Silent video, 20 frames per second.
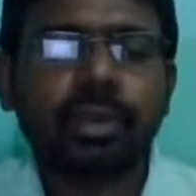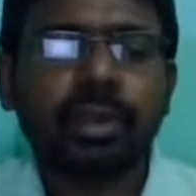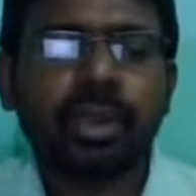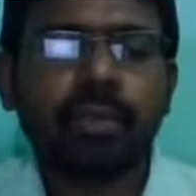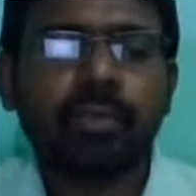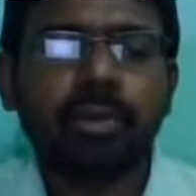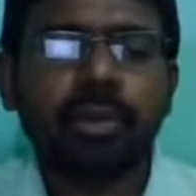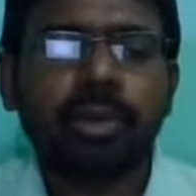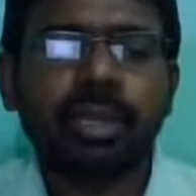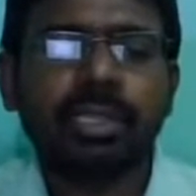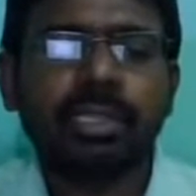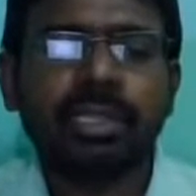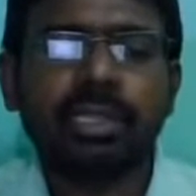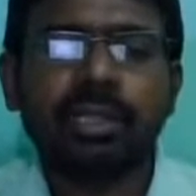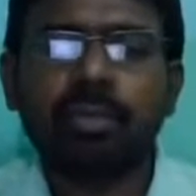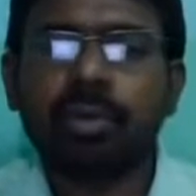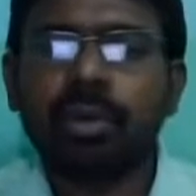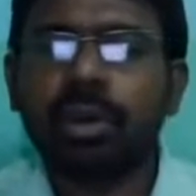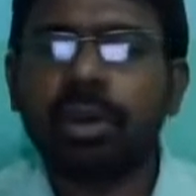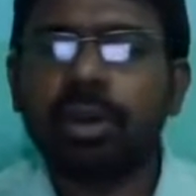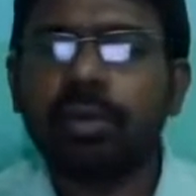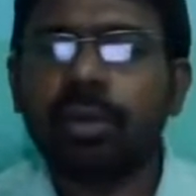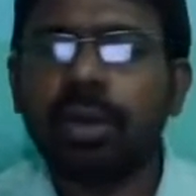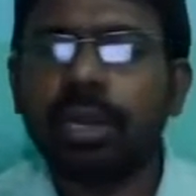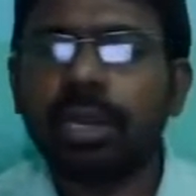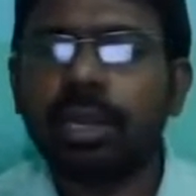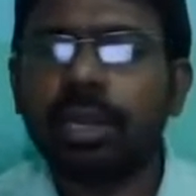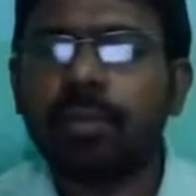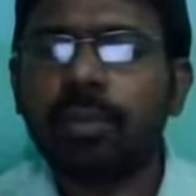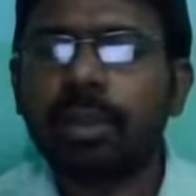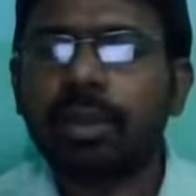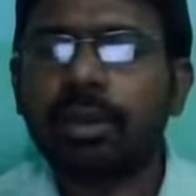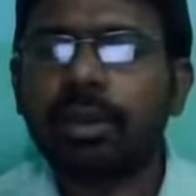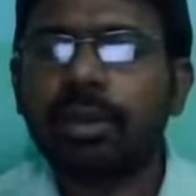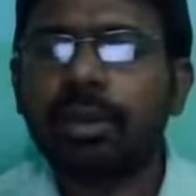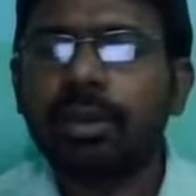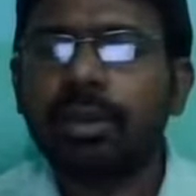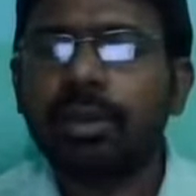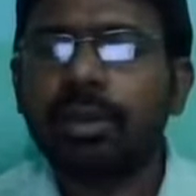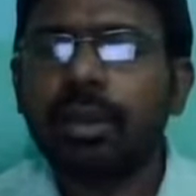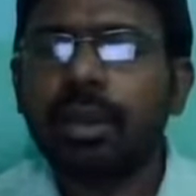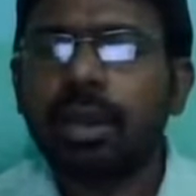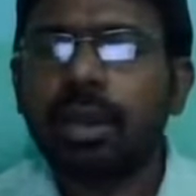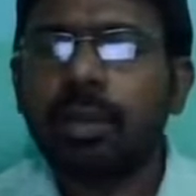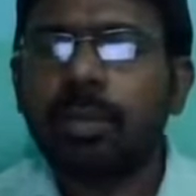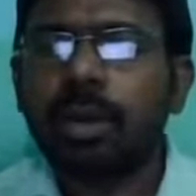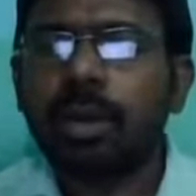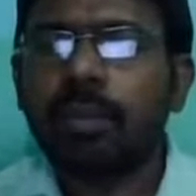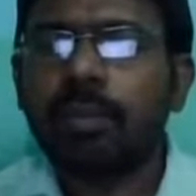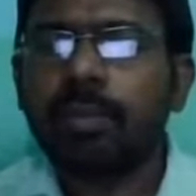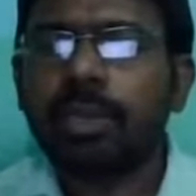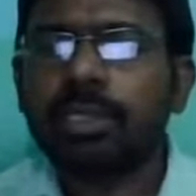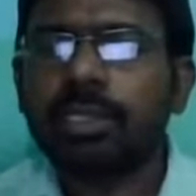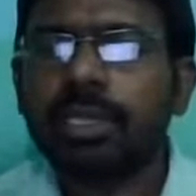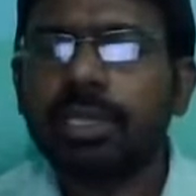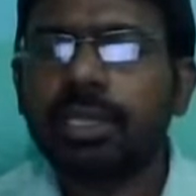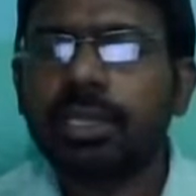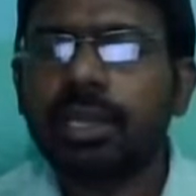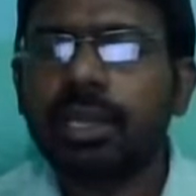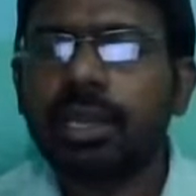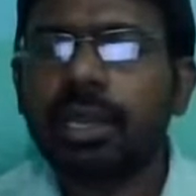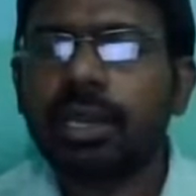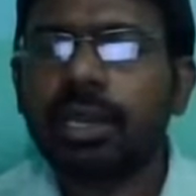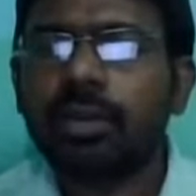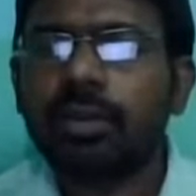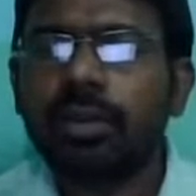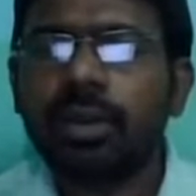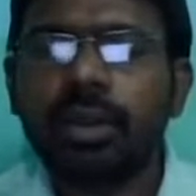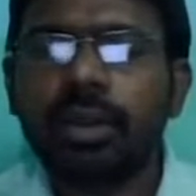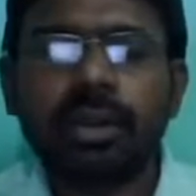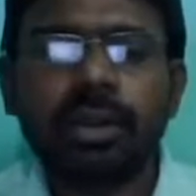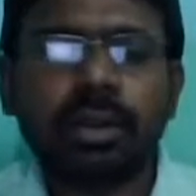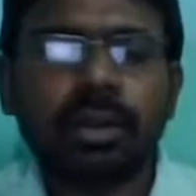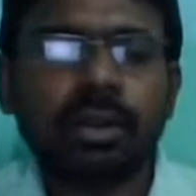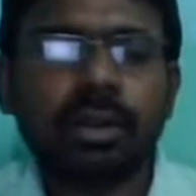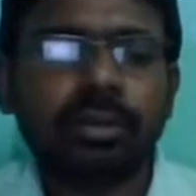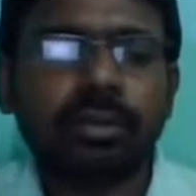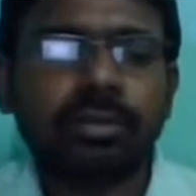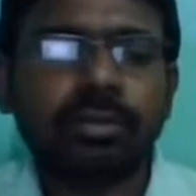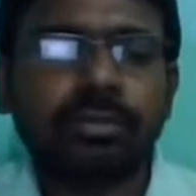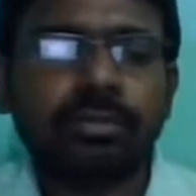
I am utilizing the product. What happened? Upon pressing the activator,